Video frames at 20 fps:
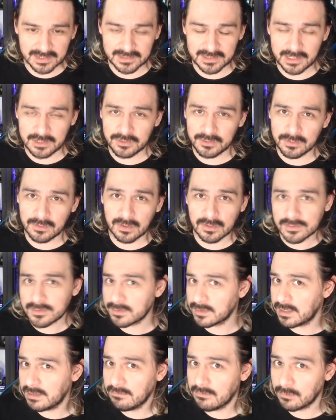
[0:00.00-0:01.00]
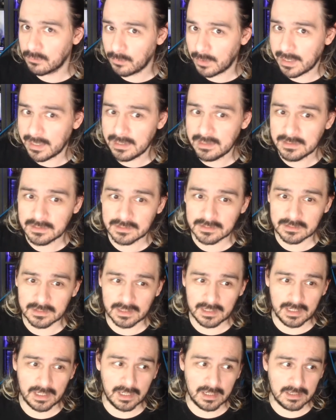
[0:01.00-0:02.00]
They do also giveaways,
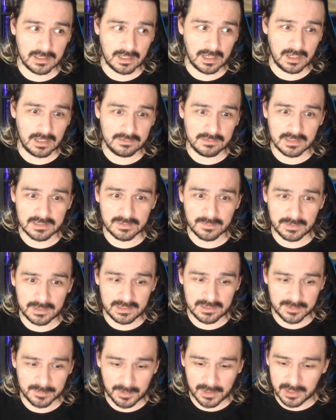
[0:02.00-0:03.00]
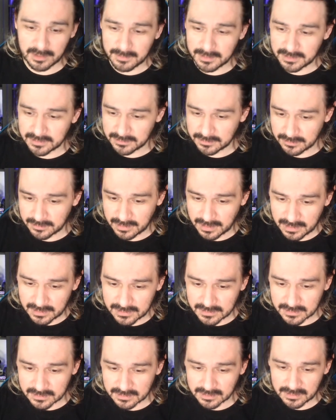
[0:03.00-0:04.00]
and that's what inspired me to do
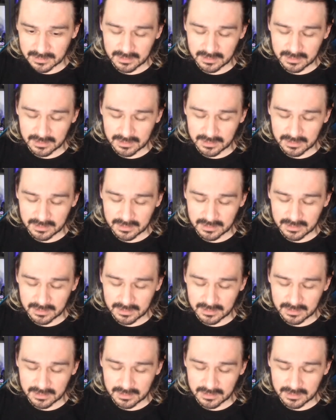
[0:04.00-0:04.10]
this.